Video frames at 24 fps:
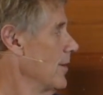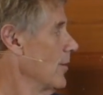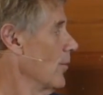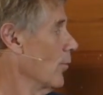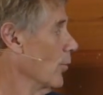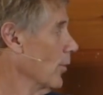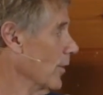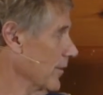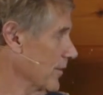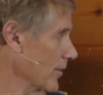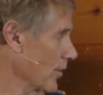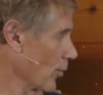
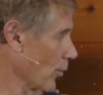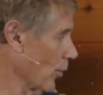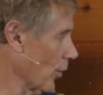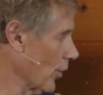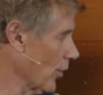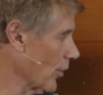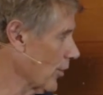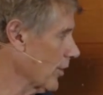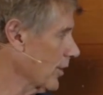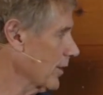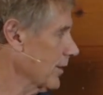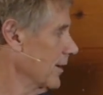with your
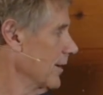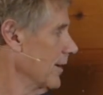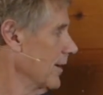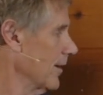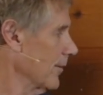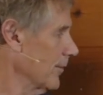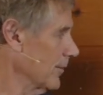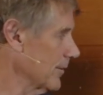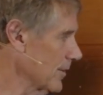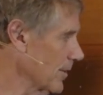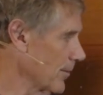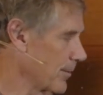work,
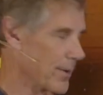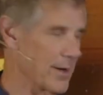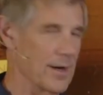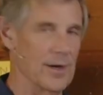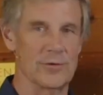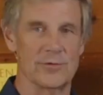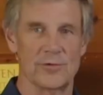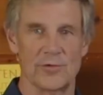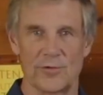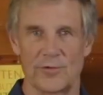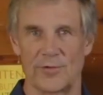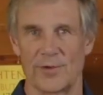with your
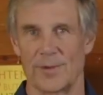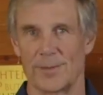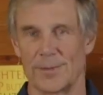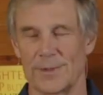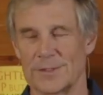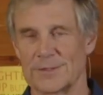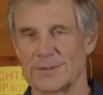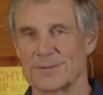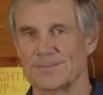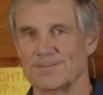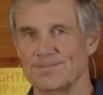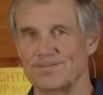parents and siblings.